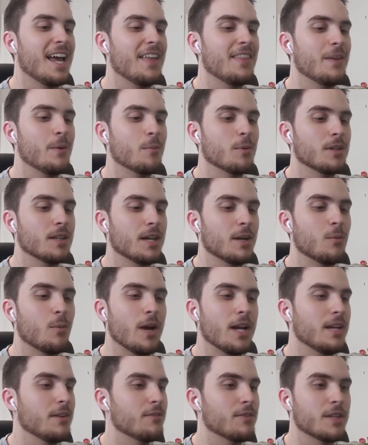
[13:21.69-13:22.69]
And then we're like
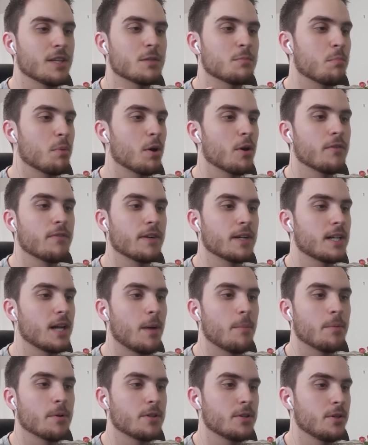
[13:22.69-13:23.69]
waiting for this perfect
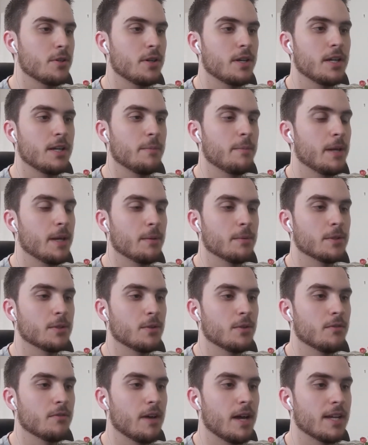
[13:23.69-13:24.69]
opportunity to be able
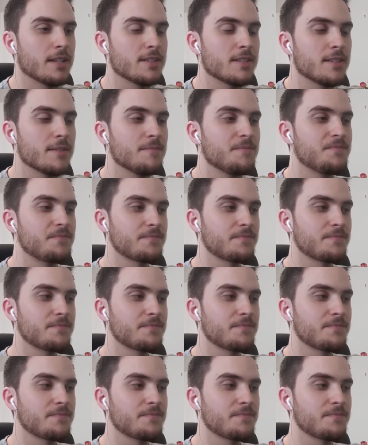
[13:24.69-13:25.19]
to invest.